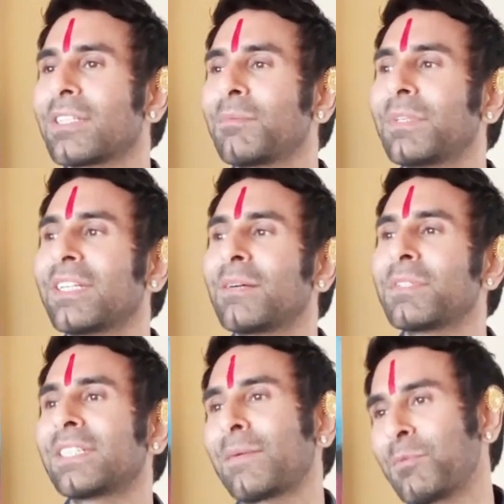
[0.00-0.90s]
and somebody
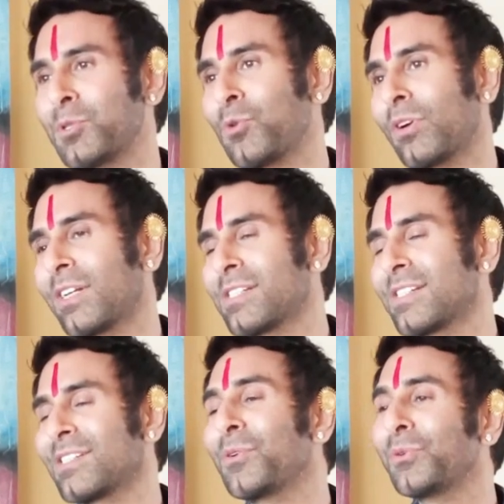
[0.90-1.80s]
comes and taps my shoulder and
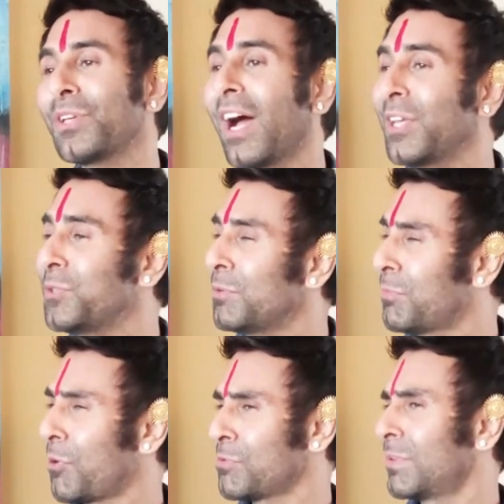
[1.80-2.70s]
says, oh, are you a
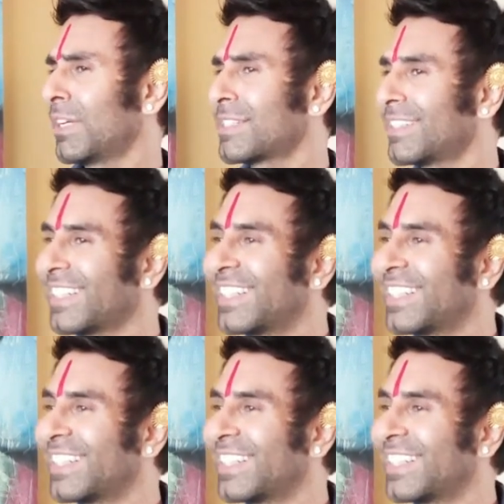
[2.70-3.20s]
ballroom dancer?